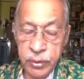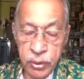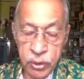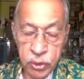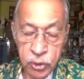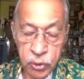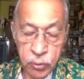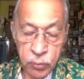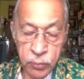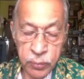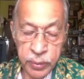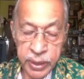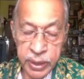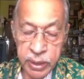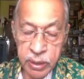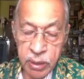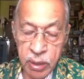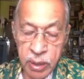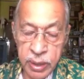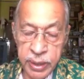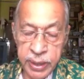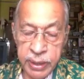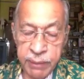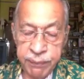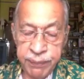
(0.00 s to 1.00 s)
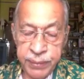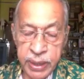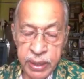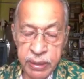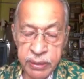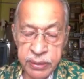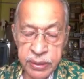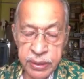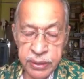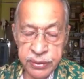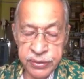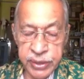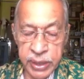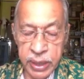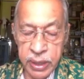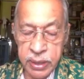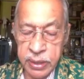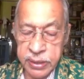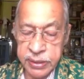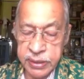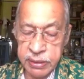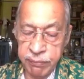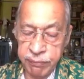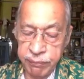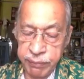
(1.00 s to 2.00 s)
to record different
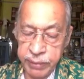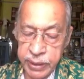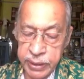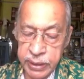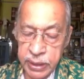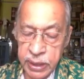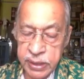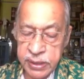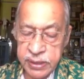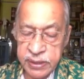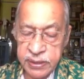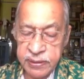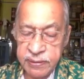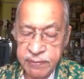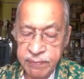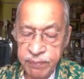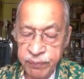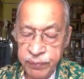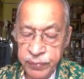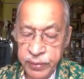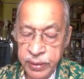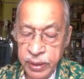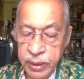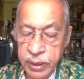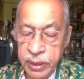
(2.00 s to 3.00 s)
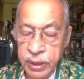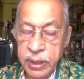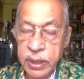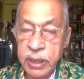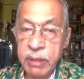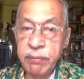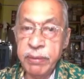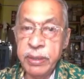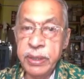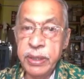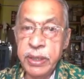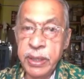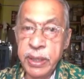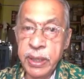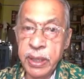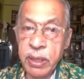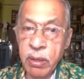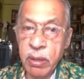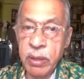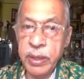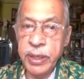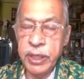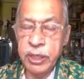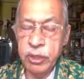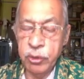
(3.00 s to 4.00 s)
shakas of Vedas. Even the
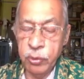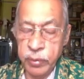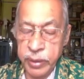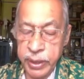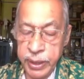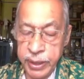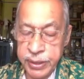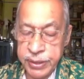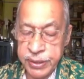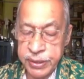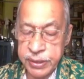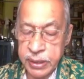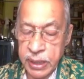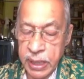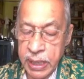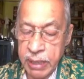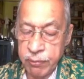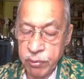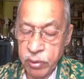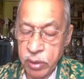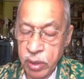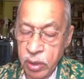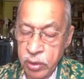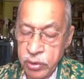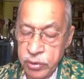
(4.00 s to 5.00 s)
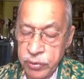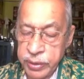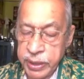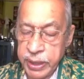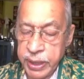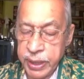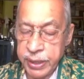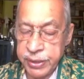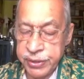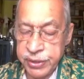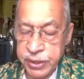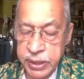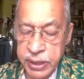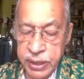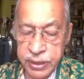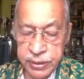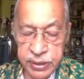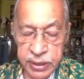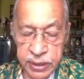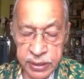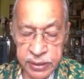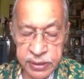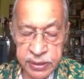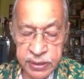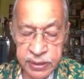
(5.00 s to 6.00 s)
recording units have gone to their
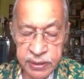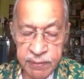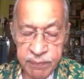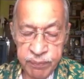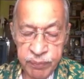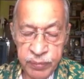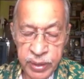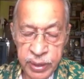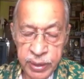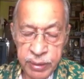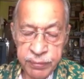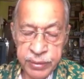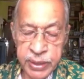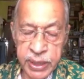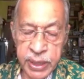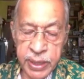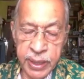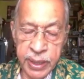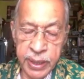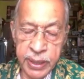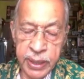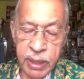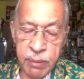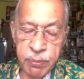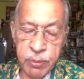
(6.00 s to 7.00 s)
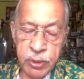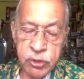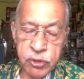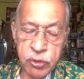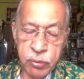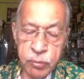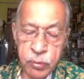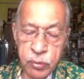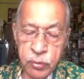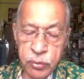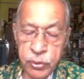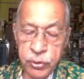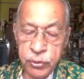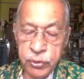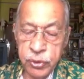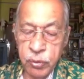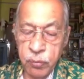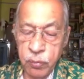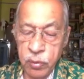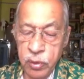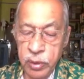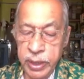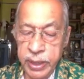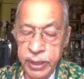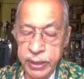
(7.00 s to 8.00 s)
residences if they are unable to move due to
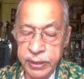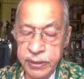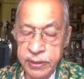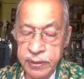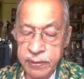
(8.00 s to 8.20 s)
old age.